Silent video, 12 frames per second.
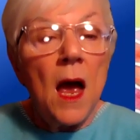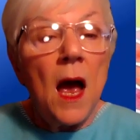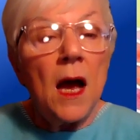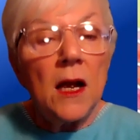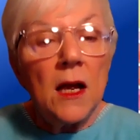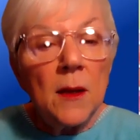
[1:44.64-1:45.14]

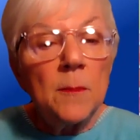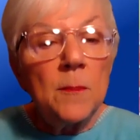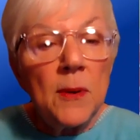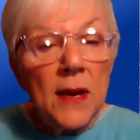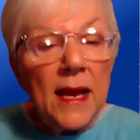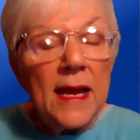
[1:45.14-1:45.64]
A
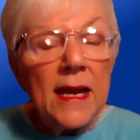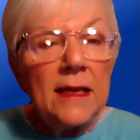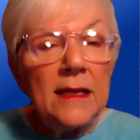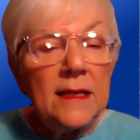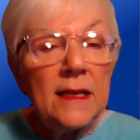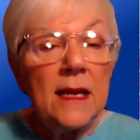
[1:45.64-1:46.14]

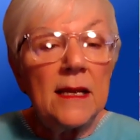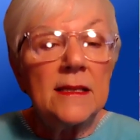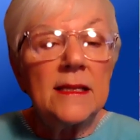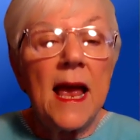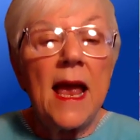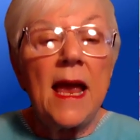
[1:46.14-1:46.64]
complaint
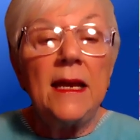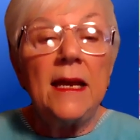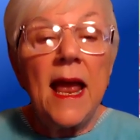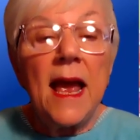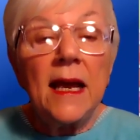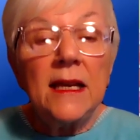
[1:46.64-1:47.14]
is a
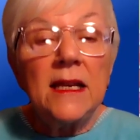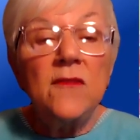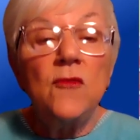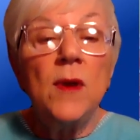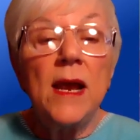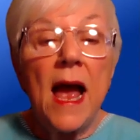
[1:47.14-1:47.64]

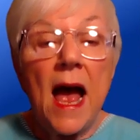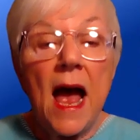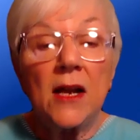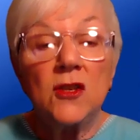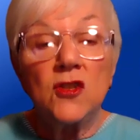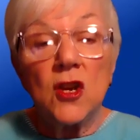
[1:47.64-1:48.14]
negative
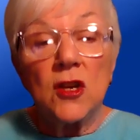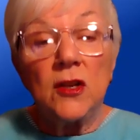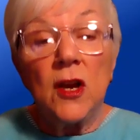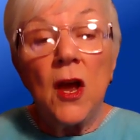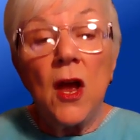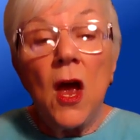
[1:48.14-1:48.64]

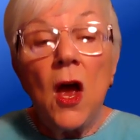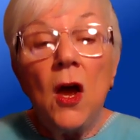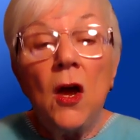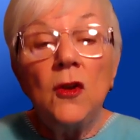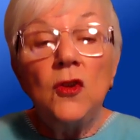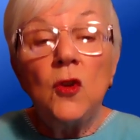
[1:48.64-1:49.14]
reaction
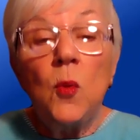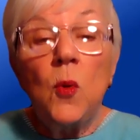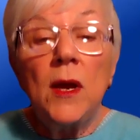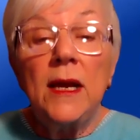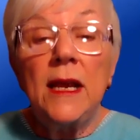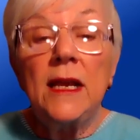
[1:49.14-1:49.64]
to
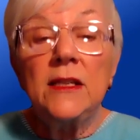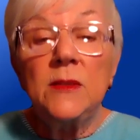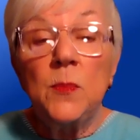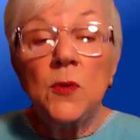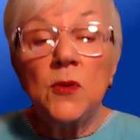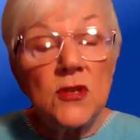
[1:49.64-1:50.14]
what is
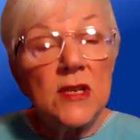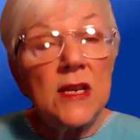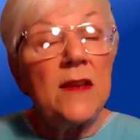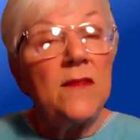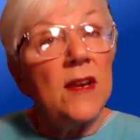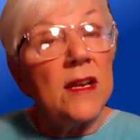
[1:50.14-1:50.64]

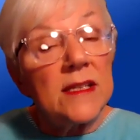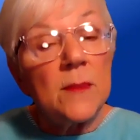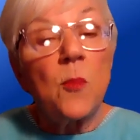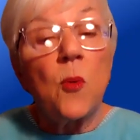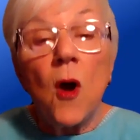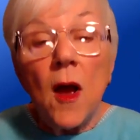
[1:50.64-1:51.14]
perceived as a
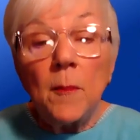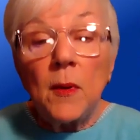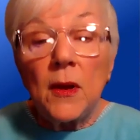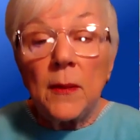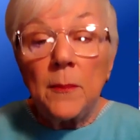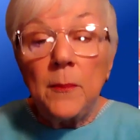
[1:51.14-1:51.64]

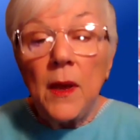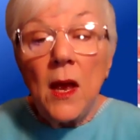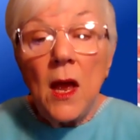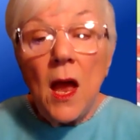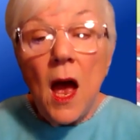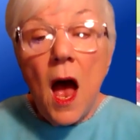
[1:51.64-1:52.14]
problem.
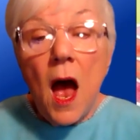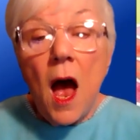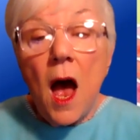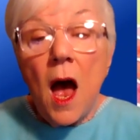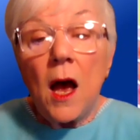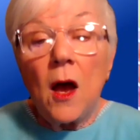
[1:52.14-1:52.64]

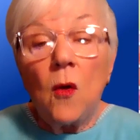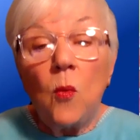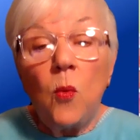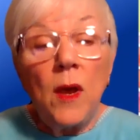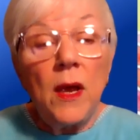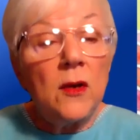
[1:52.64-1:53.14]

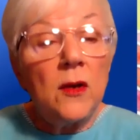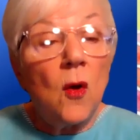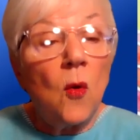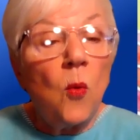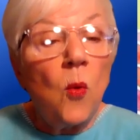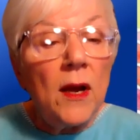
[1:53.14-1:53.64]
When
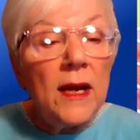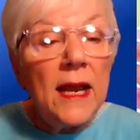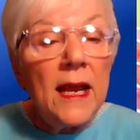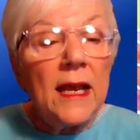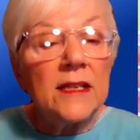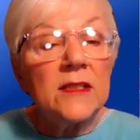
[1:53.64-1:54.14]
what
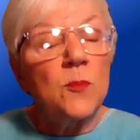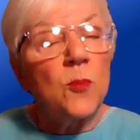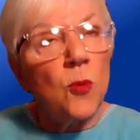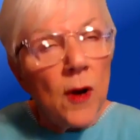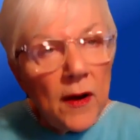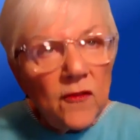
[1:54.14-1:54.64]
is
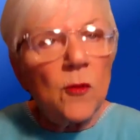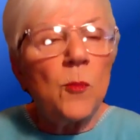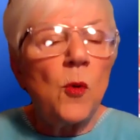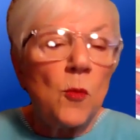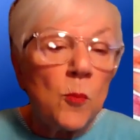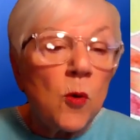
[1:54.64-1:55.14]

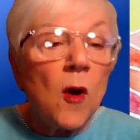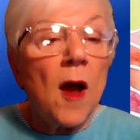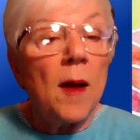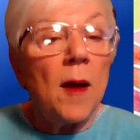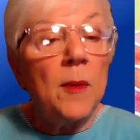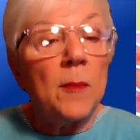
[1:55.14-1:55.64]
preferable
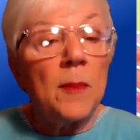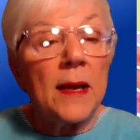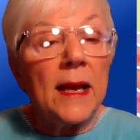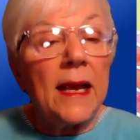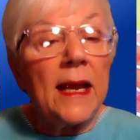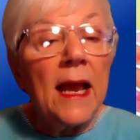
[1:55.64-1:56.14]

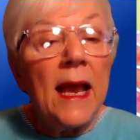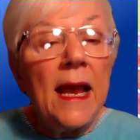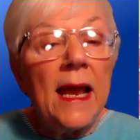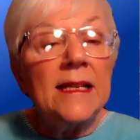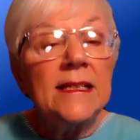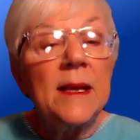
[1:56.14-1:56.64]
probably
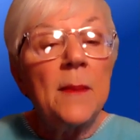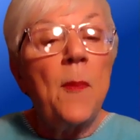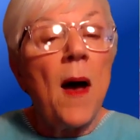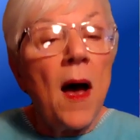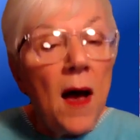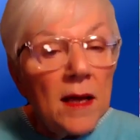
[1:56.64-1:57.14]
is a
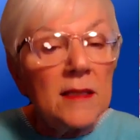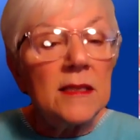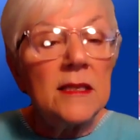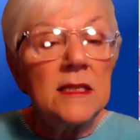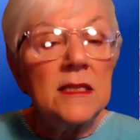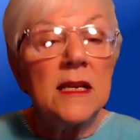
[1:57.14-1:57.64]

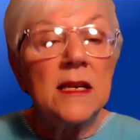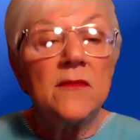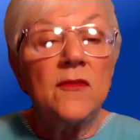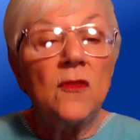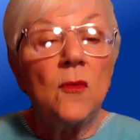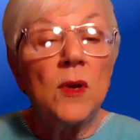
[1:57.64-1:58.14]

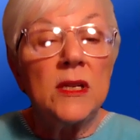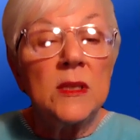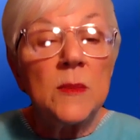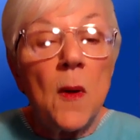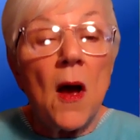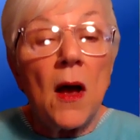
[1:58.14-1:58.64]
positive
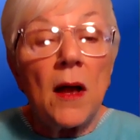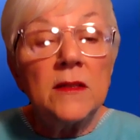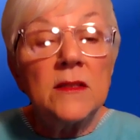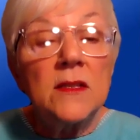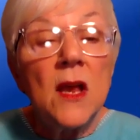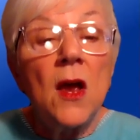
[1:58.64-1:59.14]

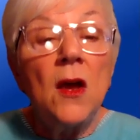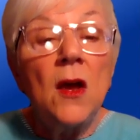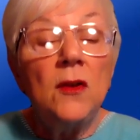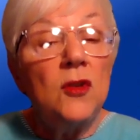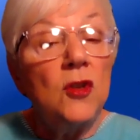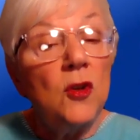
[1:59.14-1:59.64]
response
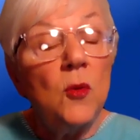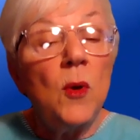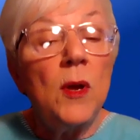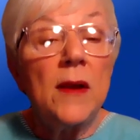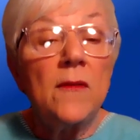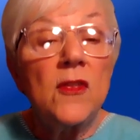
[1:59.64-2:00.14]
to
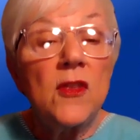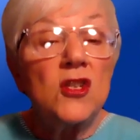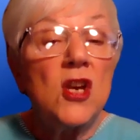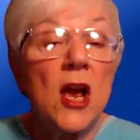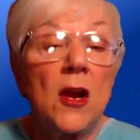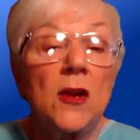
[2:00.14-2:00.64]
whatever the
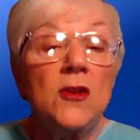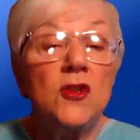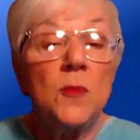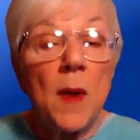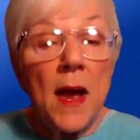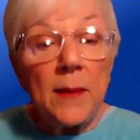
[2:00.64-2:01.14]

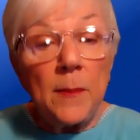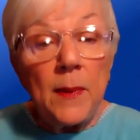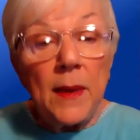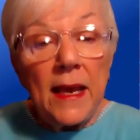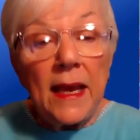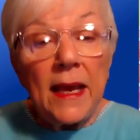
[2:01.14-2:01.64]
challenge might
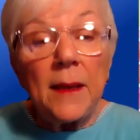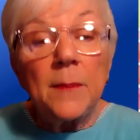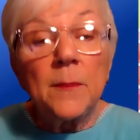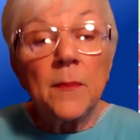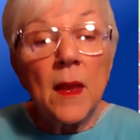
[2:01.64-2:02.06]
be.